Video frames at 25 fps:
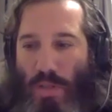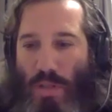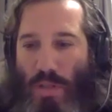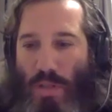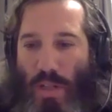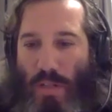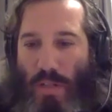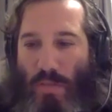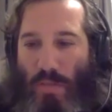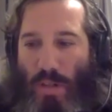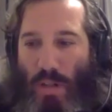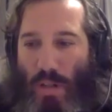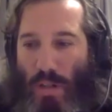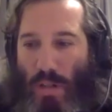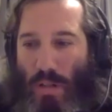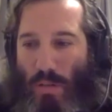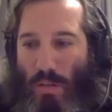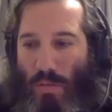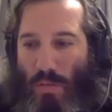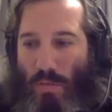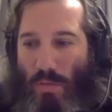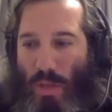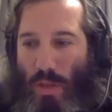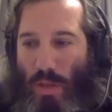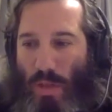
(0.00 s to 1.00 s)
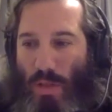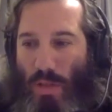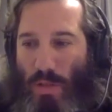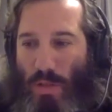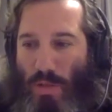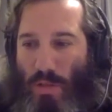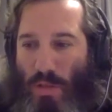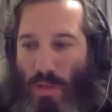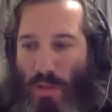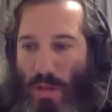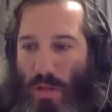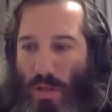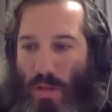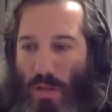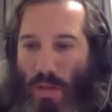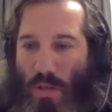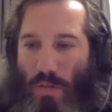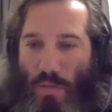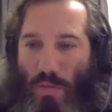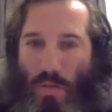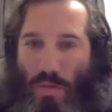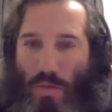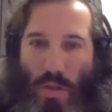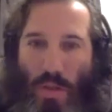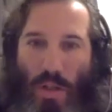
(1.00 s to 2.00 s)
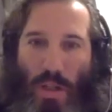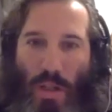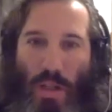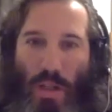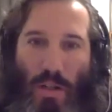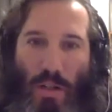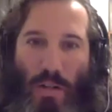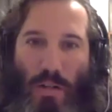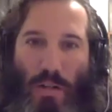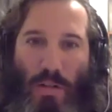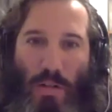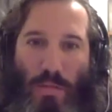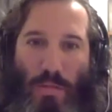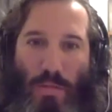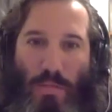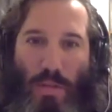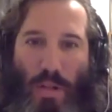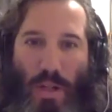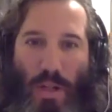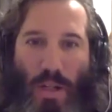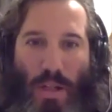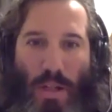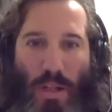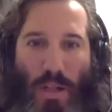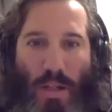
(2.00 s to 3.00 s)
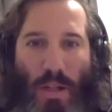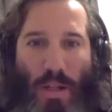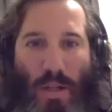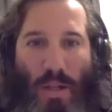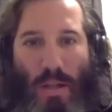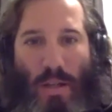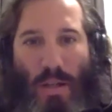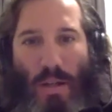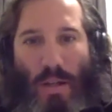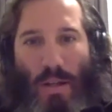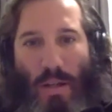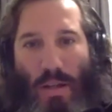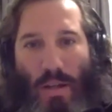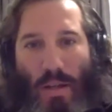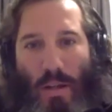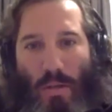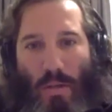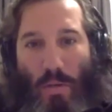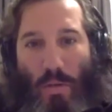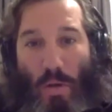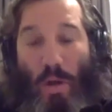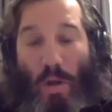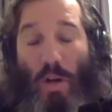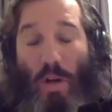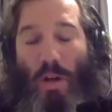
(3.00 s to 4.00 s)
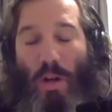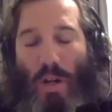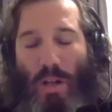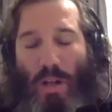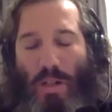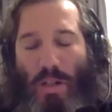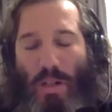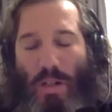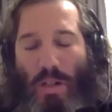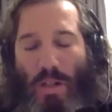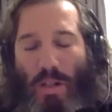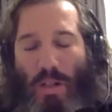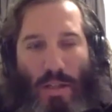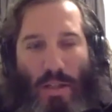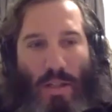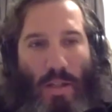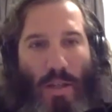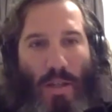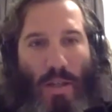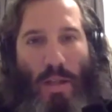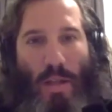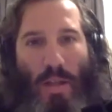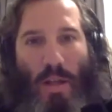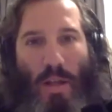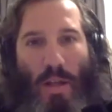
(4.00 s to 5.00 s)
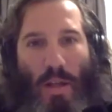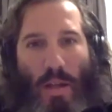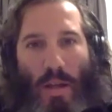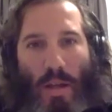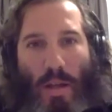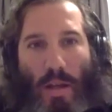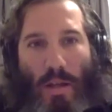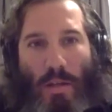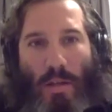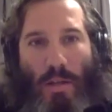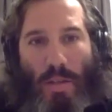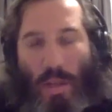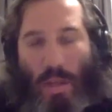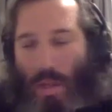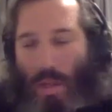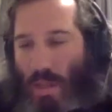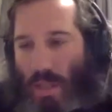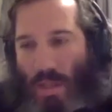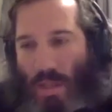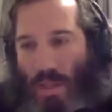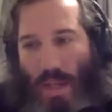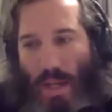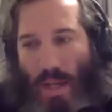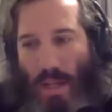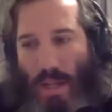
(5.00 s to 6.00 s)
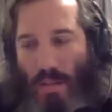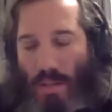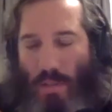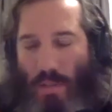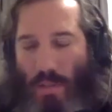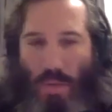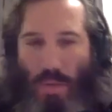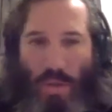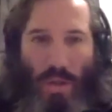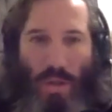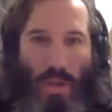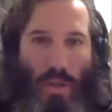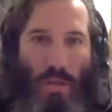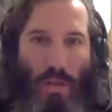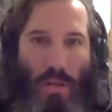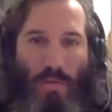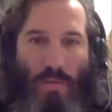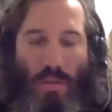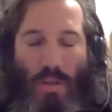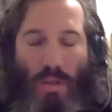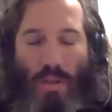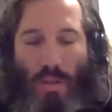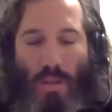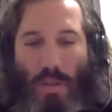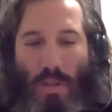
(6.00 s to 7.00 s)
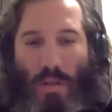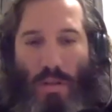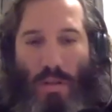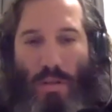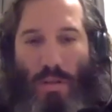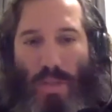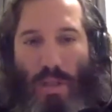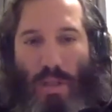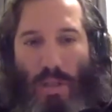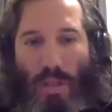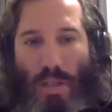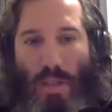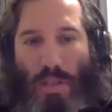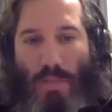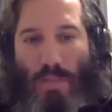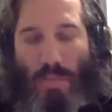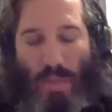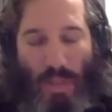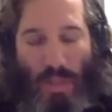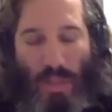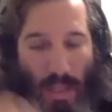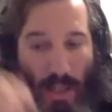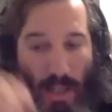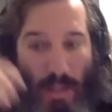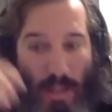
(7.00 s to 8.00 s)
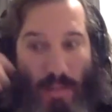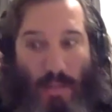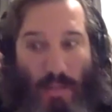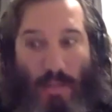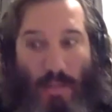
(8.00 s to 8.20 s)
ever to win the Drill Sergeant of the Year award and a Green Beret, or earn, I should say. So I did that, deployed all over, the Middle East. But then